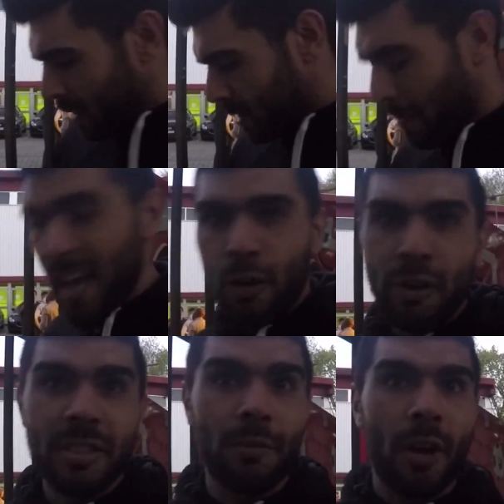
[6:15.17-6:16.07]
So me and
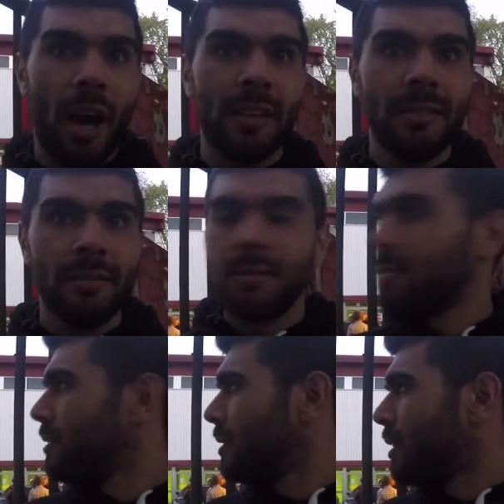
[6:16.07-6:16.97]
Chris have gone.
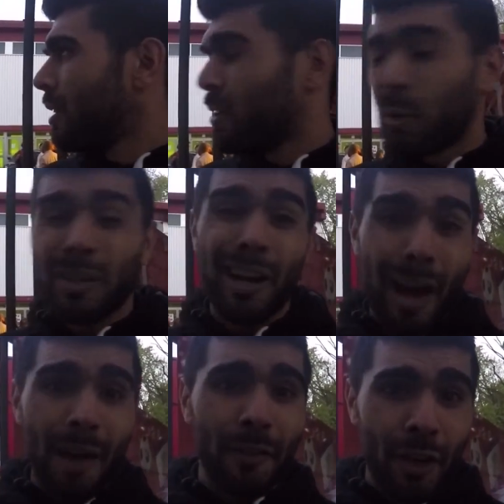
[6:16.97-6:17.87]
There was a
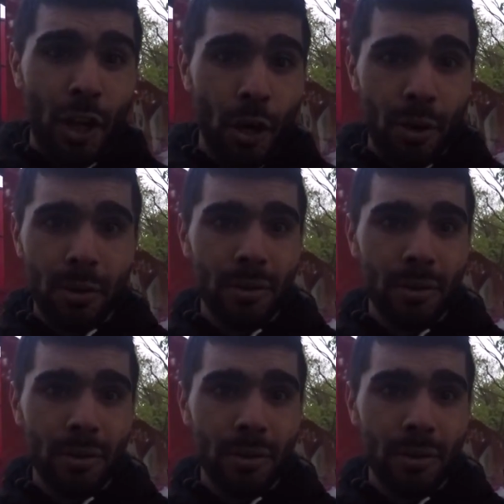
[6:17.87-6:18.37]
lot of queue.